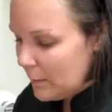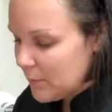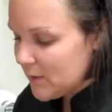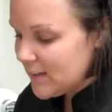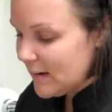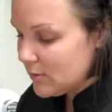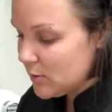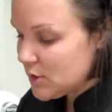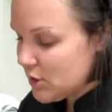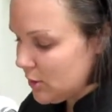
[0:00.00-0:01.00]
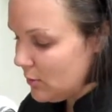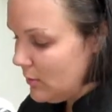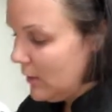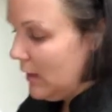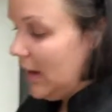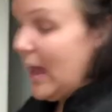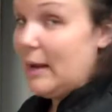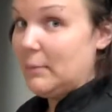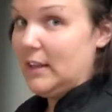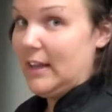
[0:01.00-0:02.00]
put it down to a 2,
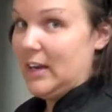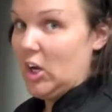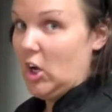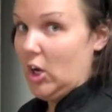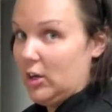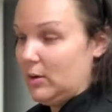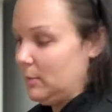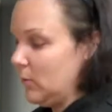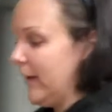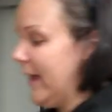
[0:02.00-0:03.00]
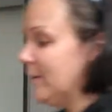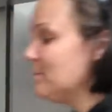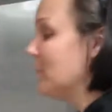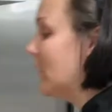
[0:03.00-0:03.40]
and I'm going to let it cook, okay?